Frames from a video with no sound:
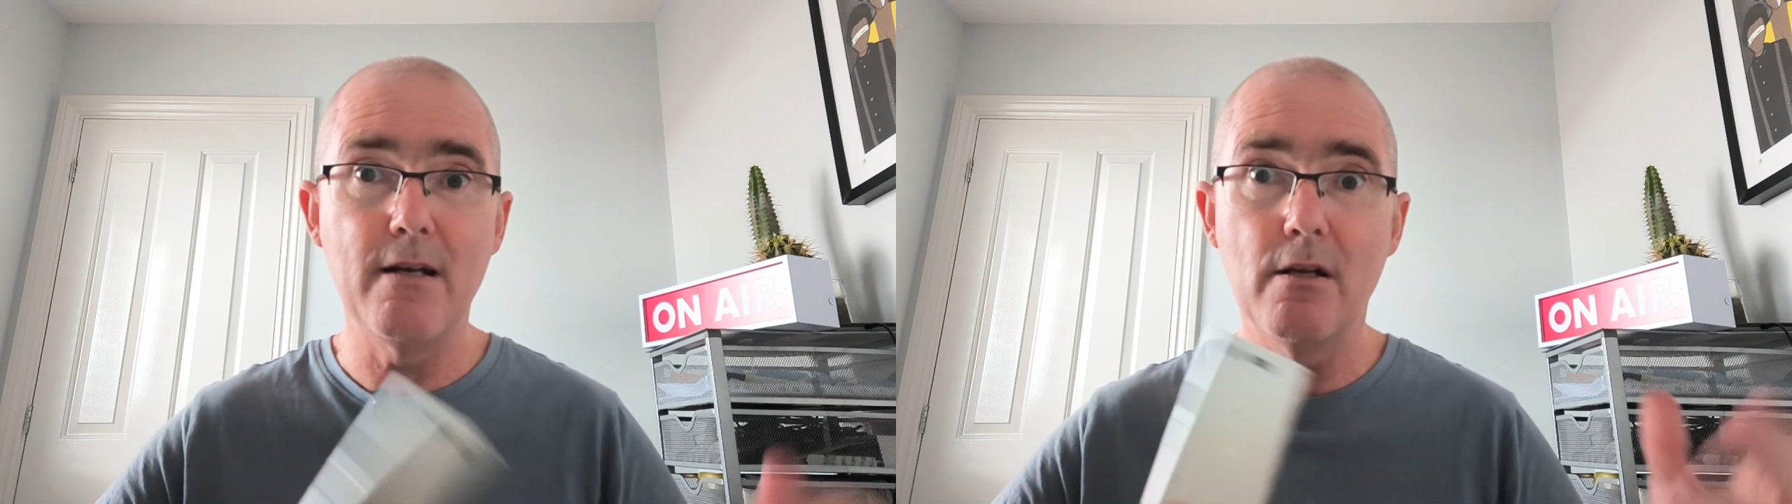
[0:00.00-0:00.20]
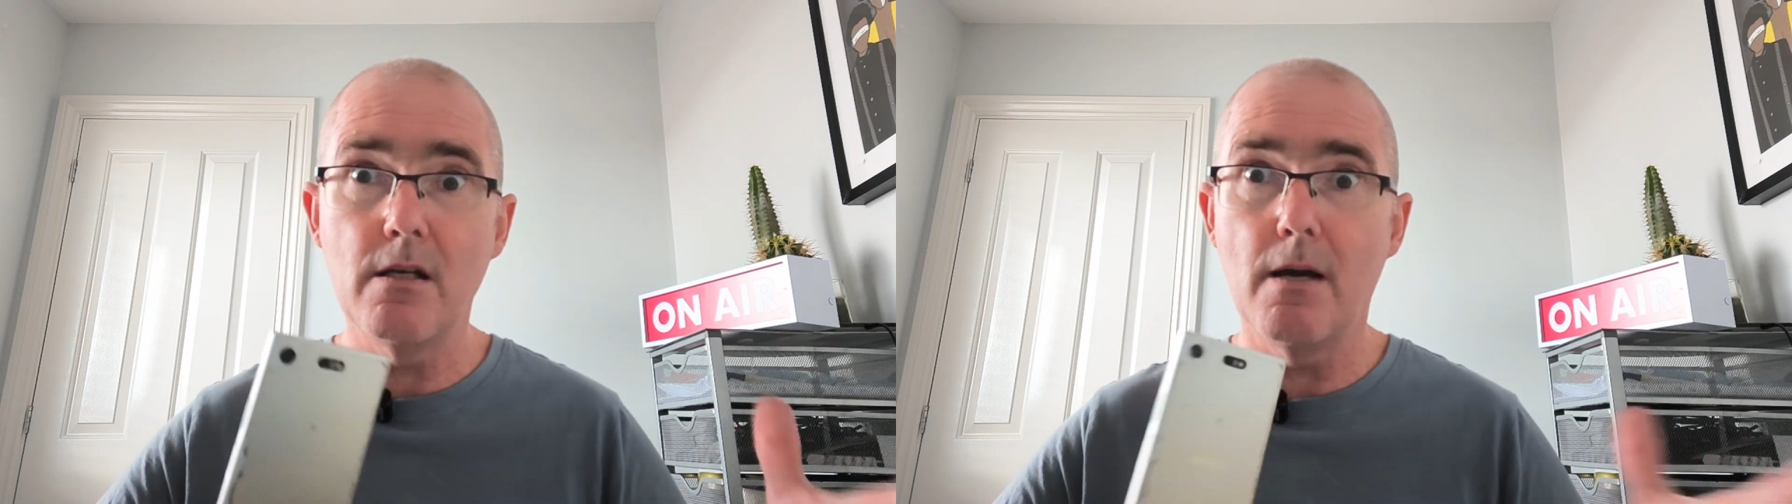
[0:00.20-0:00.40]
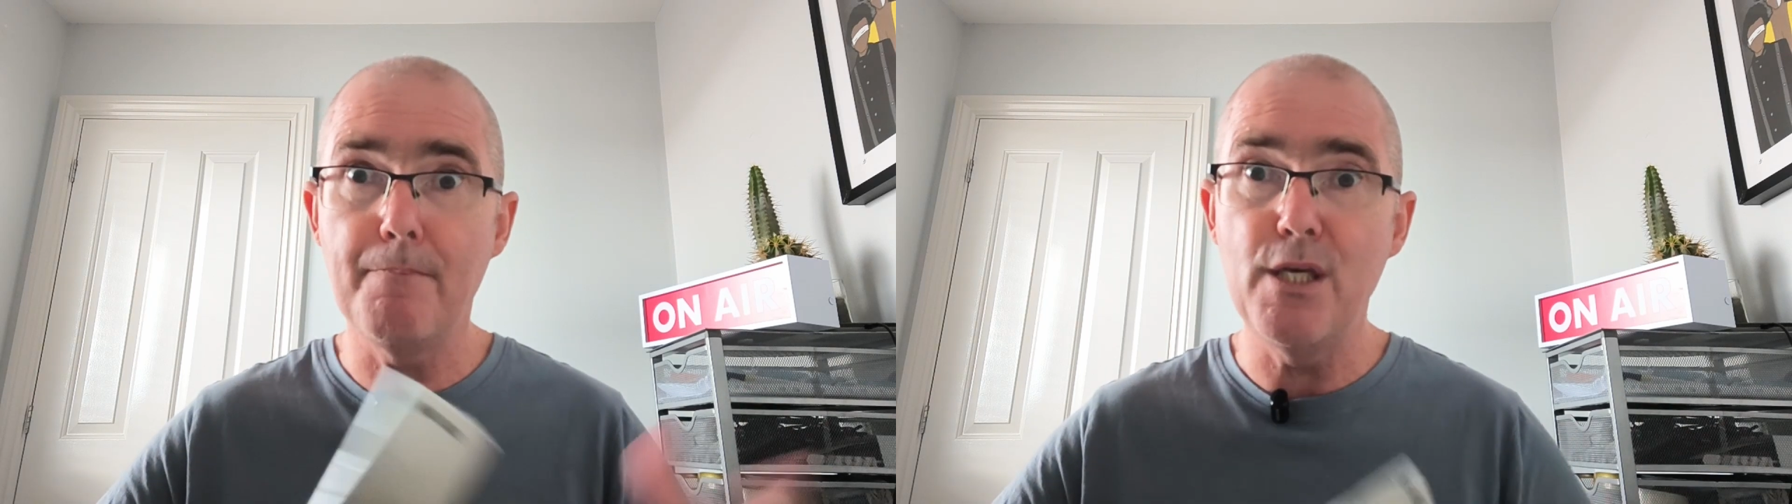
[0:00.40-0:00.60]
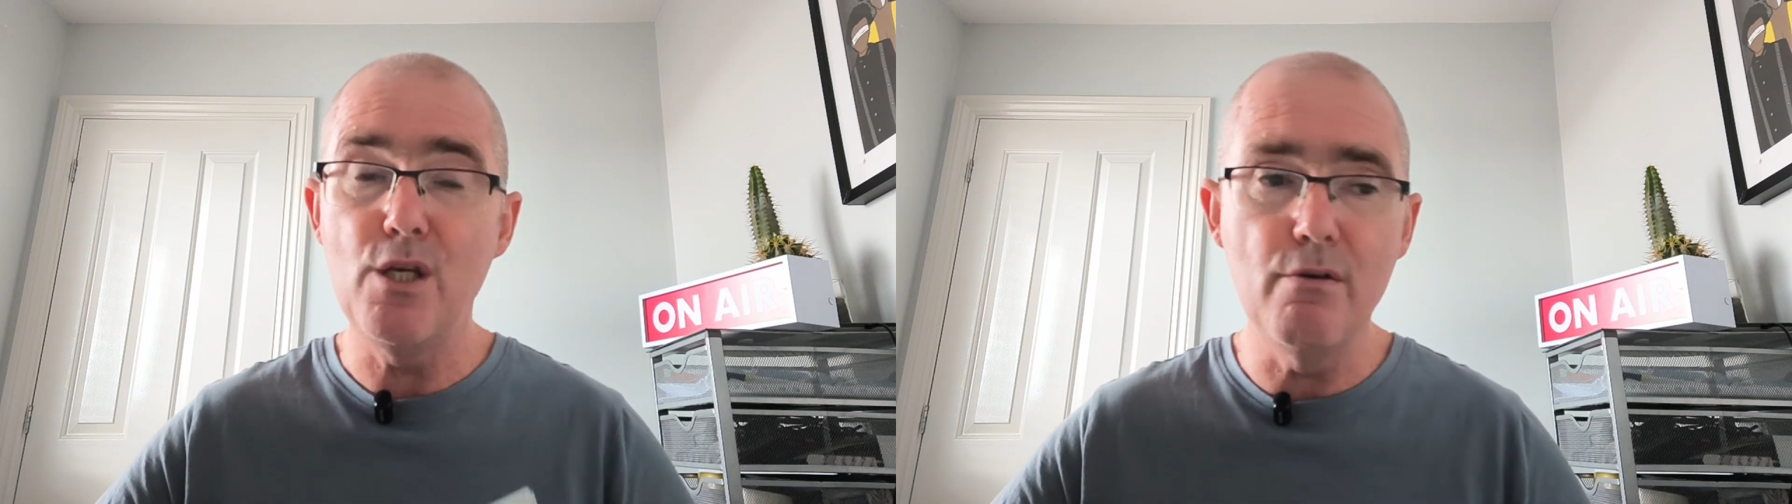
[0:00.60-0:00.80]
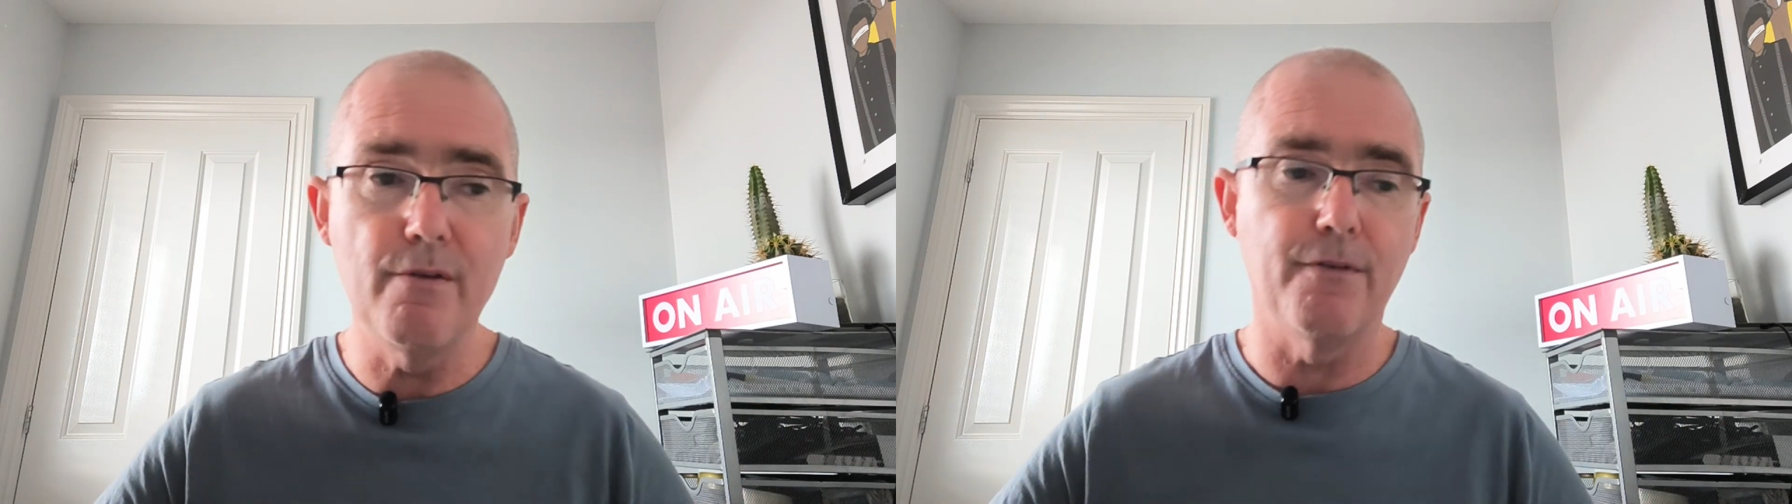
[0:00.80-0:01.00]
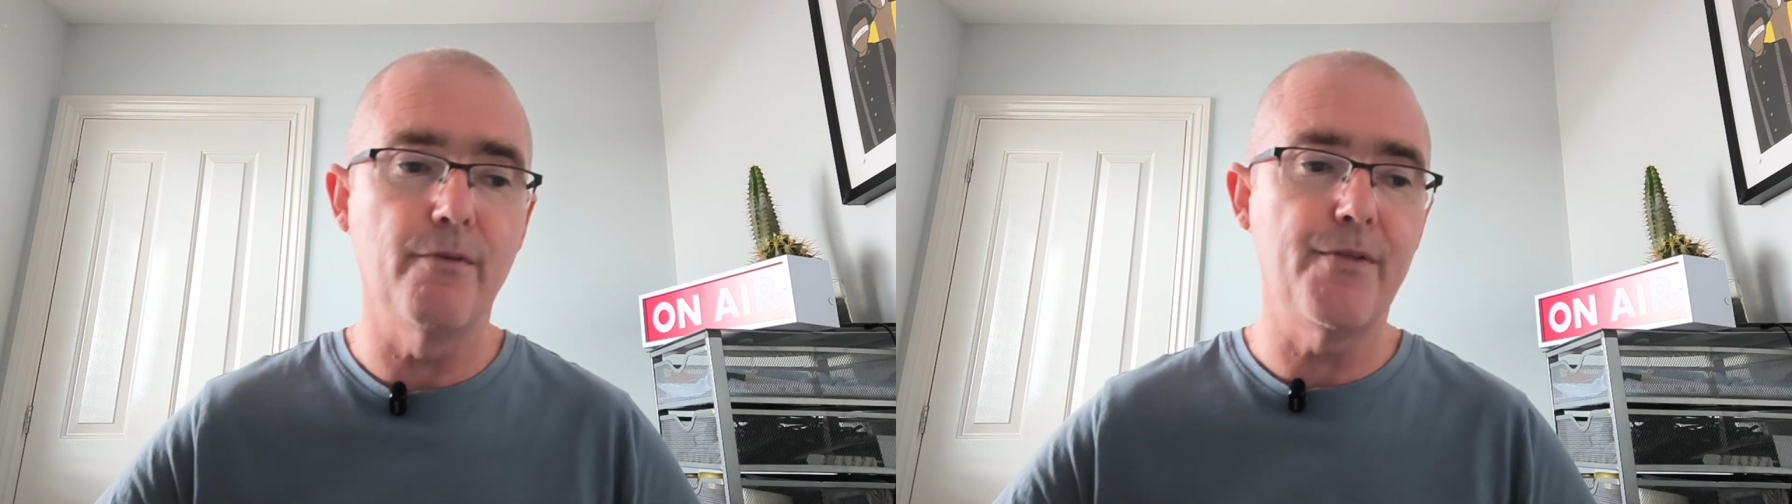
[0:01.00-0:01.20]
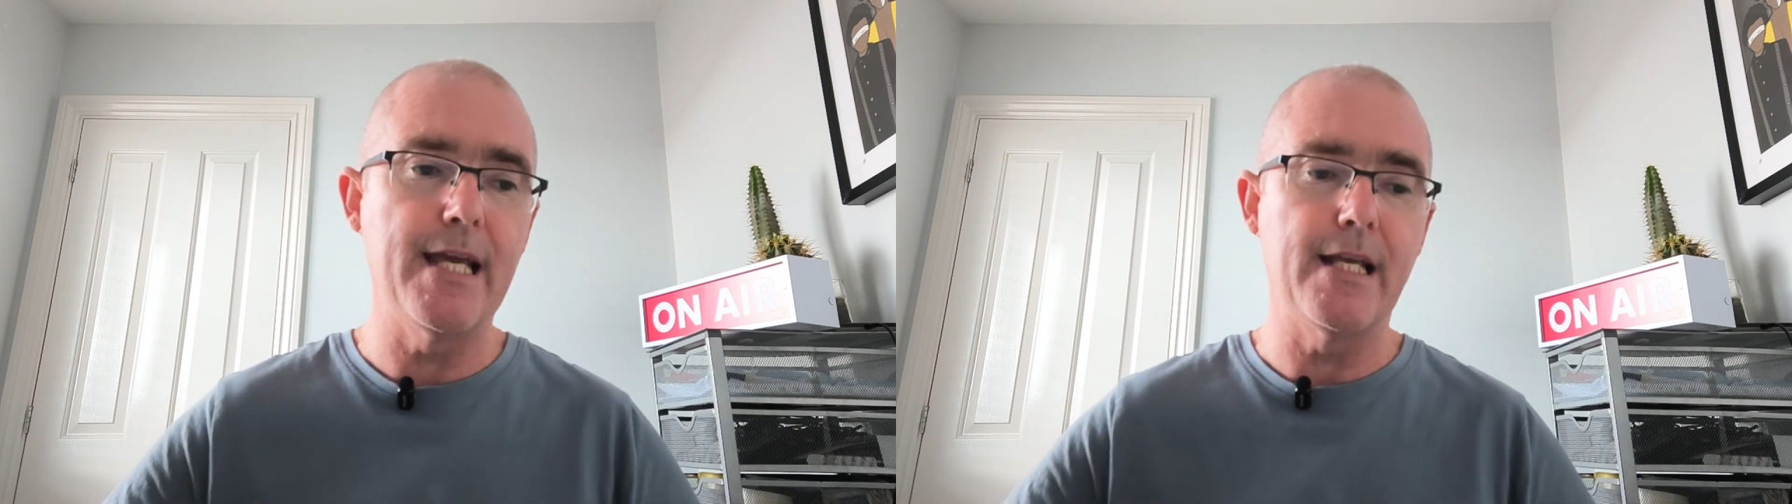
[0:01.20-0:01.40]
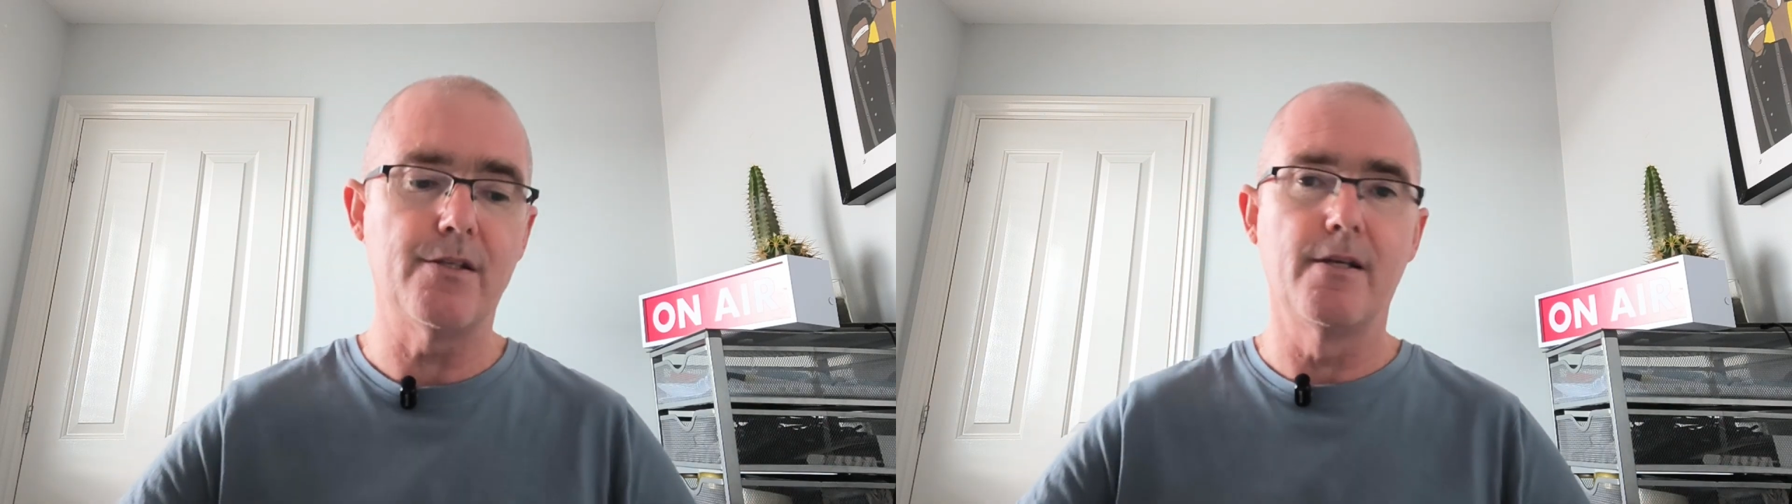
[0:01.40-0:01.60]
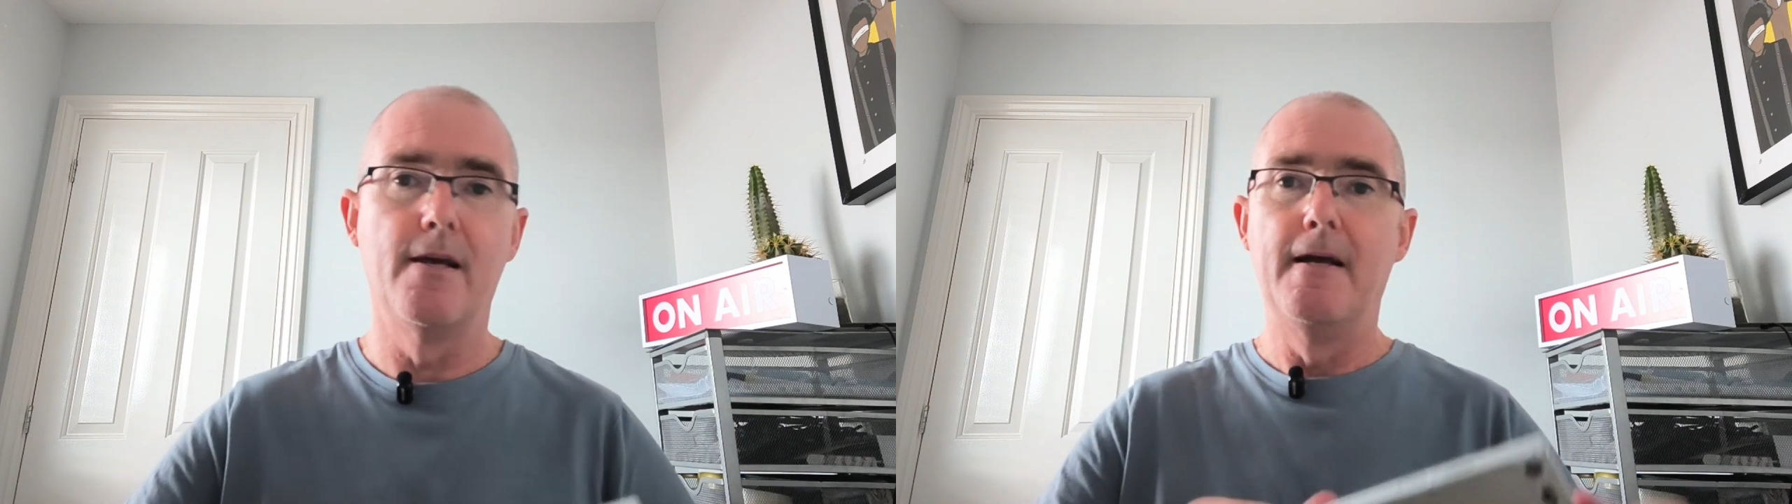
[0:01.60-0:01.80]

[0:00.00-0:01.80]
look like beautiful things,